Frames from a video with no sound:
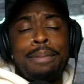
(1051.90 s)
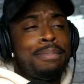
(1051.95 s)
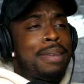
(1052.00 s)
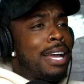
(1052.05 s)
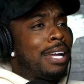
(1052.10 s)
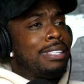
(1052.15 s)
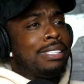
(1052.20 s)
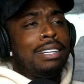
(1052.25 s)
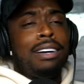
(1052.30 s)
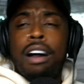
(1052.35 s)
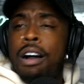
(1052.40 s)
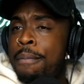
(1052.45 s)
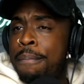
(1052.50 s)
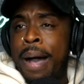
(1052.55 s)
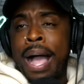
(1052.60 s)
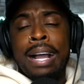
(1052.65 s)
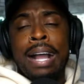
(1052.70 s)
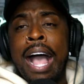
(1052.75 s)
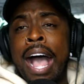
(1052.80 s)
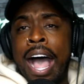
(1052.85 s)
Cause I'm like, oh
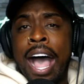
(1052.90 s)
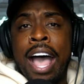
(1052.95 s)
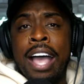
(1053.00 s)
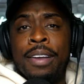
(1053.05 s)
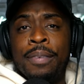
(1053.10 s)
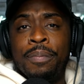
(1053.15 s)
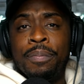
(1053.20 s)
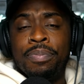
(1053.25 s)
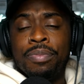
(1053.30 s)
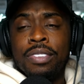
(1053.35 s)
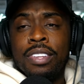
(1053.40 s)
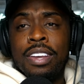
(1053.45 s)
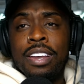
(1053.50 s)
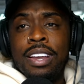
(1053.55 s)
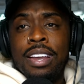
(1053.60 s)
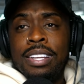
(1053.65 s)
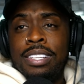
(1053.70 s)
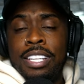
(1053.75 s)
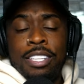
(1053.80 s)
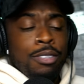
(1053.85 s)
my God.
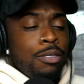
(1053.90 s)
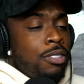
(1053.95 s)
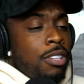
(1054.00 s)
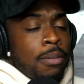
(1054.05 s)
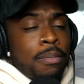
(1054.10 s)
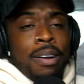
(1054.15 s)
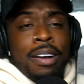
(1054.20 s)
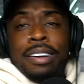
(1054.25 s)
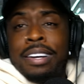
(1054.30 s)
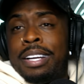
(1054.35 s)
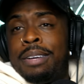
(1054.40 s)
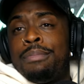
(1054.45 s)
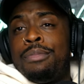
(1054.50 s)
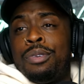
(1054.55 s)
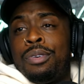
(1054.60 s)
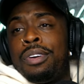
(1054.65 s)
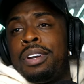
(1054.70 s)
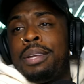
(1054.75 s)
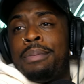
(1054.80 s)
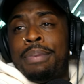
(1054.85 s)
And then you talking about good
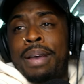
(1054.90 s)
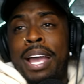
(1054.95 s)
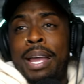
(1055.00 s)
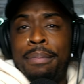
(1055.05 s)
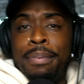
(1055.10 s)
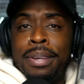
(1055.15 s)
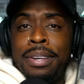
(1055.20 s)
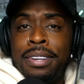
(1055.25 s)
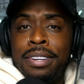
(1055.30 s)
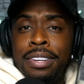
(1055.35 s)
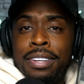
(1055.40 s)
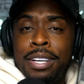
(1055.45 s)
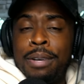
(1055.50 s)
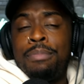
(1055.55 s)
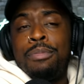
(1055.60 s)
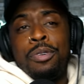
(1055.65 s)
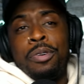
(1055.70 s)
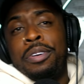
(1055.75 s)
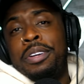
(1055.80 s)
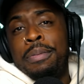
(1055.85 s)
morning, baby.
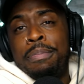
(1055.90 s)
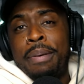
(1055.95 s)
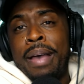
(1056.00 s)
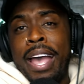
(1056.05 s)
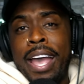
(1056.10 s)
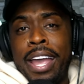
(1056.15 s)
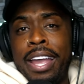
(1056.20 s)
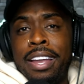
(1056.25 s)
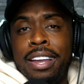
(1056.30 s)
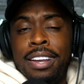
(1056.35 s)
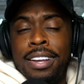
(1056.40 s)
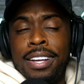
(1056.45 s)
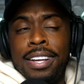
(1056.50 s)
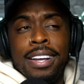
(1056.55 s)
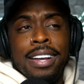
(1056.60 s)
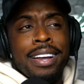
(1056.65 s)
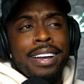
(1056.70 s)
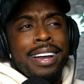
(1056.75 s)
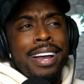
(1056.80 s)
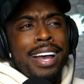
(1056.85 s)
Good morning, babe.
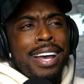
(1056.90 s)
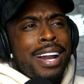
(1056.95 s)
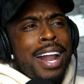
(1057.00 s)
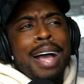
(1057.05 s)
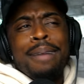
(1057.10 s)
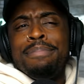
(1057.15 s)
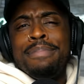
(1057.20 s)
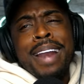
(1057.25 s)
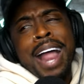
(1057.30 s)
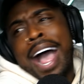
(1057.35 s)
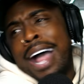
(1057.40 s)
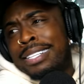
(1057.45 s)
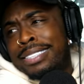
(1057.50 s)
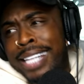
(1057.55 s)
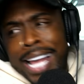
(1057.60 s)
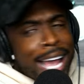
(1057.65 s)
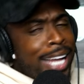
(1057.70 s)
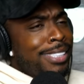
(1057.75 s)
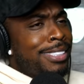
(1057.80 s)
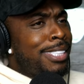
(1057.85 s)
And I'm
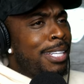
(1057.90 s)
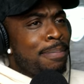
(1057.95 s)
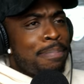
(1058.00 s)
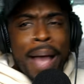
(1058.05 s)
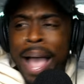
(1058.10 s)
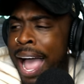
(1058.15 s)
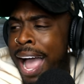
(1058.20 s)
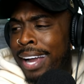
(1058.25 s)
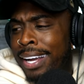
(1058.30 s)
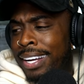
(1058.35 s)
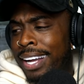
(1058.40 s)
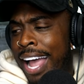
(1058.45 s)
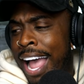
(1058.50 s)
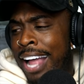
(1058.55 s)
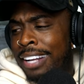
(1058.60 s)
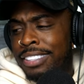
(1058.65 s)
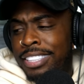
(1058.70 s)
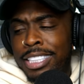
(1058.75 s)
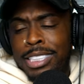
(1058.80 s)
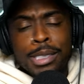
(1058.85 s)
not texting back.
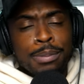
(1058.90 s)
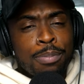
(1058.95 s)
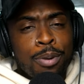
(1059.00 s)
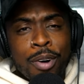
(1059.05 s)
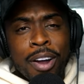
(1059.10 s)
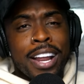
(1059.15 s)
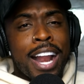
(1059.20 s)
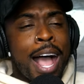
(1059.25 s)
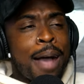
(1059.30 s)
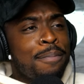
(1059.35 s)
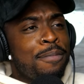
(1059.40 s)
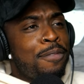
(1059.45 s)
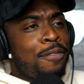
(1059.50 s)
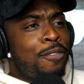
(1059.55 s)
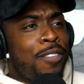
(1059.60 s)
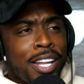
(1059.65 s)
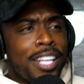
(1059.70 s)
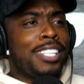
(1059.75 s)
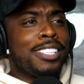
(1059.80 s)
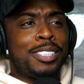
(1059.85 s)
At this point, I'm
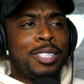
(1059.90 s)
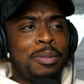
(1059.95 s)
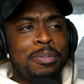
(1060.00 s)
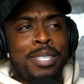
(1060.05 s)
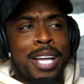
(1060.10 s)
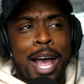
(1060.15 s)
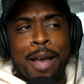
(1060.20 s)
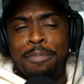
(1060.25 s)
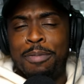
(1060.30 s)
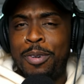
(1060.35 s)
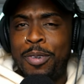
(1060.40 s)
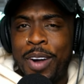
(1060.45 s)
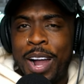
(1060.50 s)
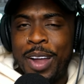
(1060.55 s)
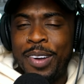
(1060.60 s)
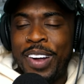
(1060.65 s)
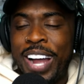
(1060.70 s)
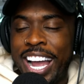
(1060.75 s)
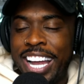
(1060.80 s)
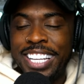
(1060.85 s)
feeling some type of
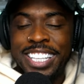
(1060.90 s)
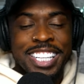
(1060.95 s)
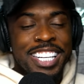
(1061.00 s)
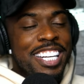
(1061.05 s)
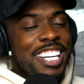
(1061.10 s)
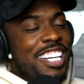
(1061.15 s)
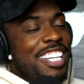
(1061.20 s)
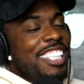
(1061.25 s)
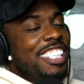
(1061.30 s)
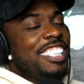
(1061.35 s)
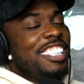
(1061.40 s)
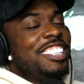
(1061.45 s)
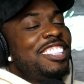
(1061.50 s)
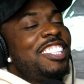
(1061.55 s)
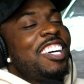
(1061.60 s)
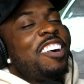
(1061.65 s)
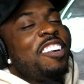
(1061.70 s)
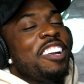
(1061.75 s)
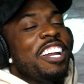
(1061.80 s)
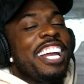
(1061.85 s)
way, right?
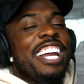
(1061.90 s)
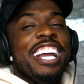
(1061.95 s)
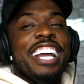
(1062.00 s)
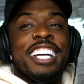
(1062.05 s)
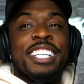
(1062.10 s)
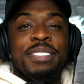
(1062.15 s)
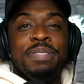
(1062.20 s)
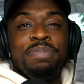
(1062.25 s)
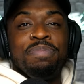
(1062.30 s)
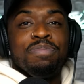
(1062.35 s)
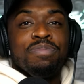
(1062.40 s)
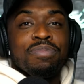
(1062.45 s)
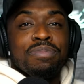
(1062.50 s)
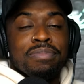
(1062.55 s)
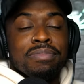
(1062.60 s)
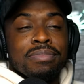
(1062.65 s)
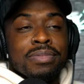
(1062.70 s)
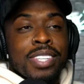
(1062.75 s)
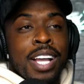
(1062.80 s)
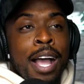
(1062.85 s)
So then,
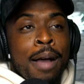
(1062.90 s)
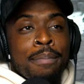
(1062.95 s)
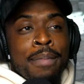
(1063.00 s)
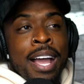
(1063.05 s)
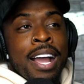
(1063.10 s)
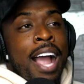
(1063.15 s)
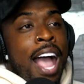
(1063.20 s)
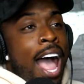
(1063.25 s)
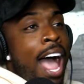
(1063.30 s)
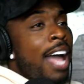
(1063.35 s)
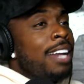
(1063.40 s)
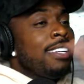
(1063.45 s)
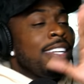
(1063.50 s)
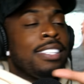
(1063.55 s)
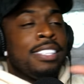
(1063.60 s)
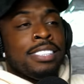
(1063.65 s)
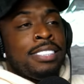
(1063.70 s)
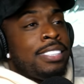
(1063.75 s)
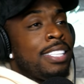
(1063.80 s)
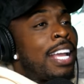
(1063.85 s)
I'm like, I
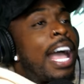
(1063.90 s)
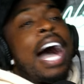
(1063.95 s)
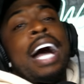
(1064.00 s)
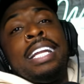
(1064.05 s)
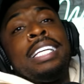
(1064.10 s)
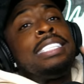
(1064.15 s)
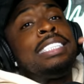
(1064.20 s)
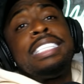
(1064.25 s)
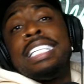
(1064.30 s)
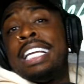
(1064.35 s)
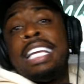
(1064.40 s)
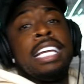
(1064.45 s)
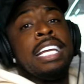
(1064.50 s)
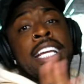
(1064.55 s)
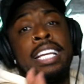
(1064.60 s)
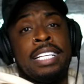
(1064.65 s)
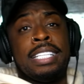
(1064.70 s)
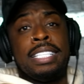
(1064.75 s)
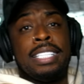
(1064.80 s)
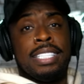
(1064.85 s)
need to see how this
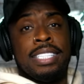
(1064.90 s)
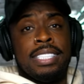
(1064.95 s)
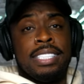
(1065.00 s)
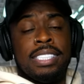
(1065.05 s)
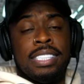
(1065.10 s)
ends.